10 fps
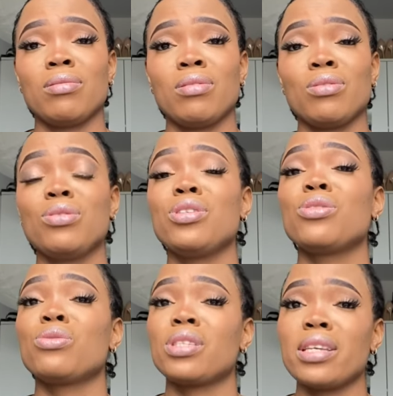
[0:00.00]
you
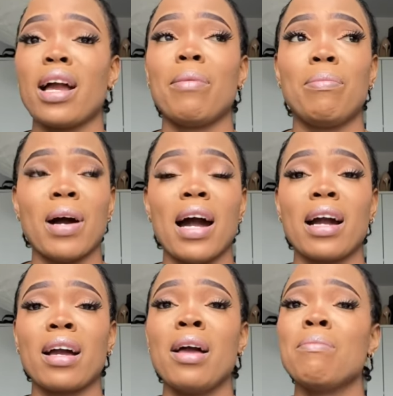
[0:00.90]
need to see her
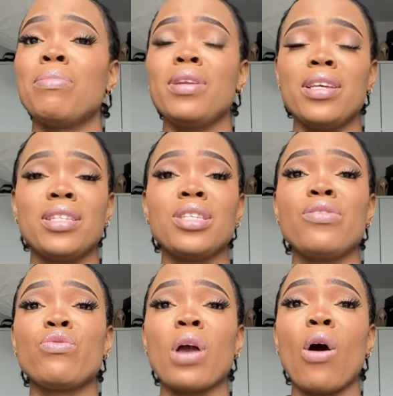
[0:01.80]
back. Please,
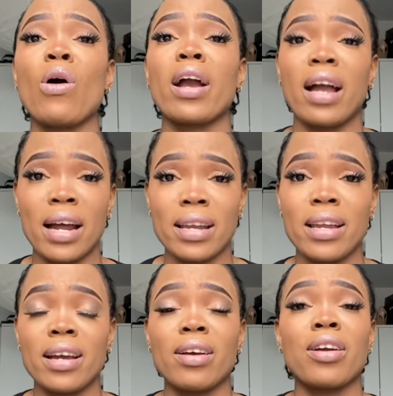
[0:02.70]
if you are
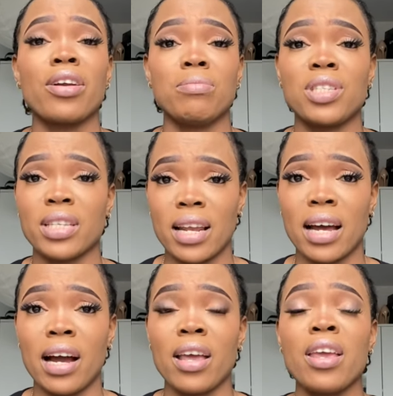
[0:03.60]
organic cream
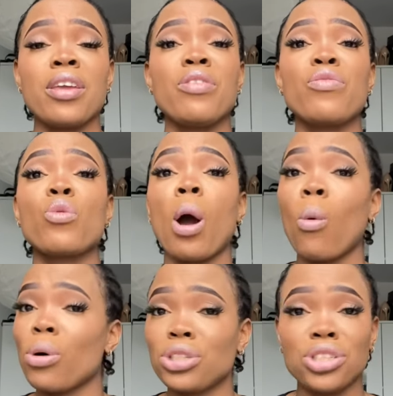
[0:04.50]
seller, if you
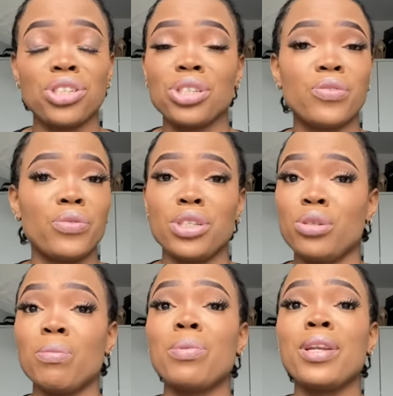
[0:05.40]
are watching this
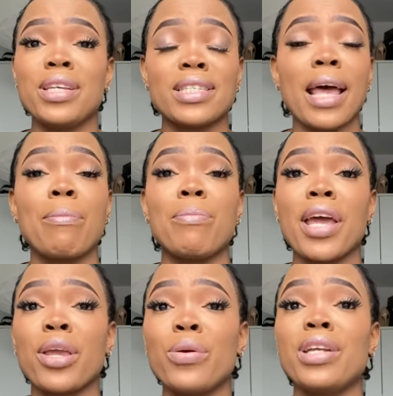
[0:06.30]
video, please, I
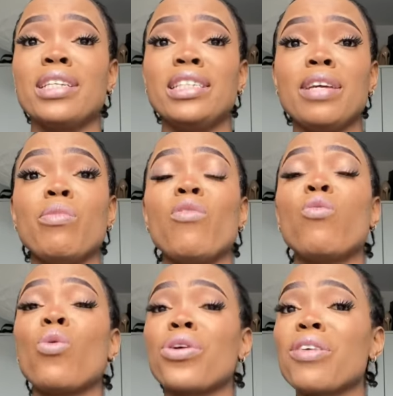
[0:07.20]
beg you in the name of
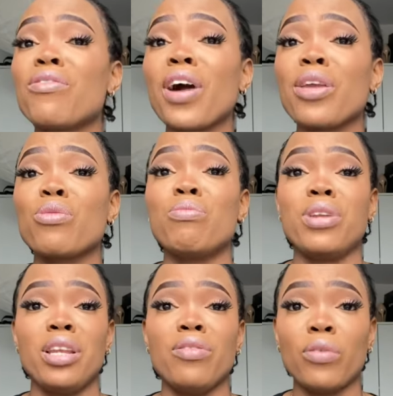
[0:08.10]
whatever you
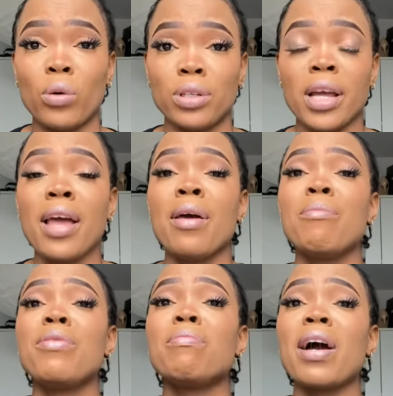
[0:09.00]
believe on,
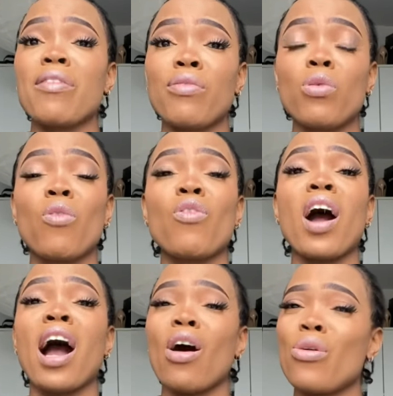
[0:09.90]
be mindful of
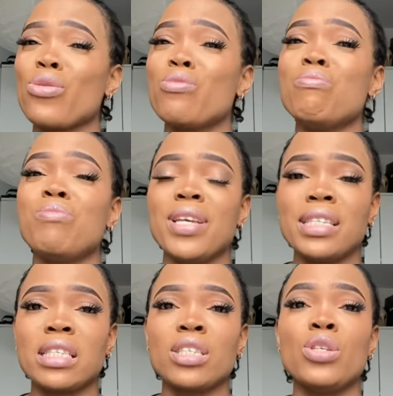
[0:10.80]
how you
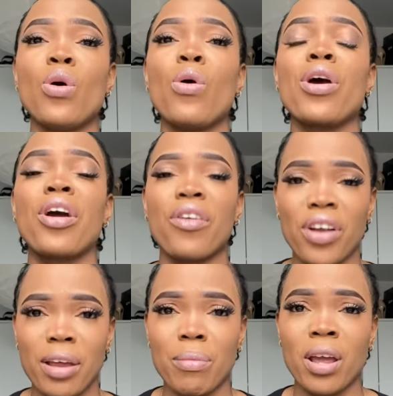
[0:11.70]
mix your cream.